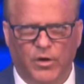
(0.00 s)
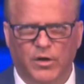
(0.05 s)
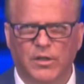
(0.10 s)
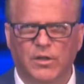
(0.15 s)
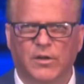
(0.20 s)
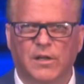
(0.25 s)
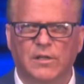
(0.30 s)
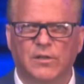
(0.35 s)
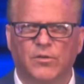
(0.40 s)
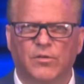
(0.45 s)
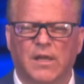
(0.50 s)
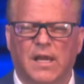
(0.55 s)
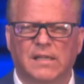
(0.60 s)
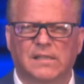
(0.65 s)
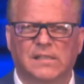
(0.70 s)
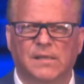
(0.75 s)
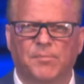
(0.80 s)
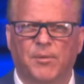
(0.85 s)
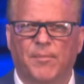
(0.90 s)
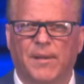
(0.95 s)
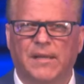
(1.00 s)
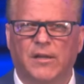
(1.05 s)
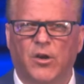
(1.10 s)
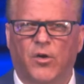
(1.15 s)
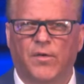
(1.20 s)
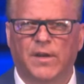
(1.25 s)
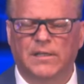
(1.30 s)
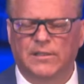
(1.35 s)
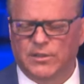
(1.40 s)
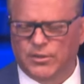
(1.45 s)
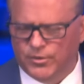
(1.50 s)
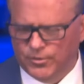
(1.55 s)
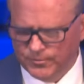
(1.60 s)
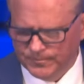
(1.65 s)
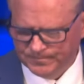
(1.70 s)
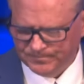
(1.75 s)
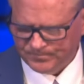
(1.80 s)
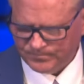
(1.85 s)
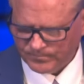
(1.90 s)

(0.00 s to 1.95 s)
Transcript: You can do that simply by going to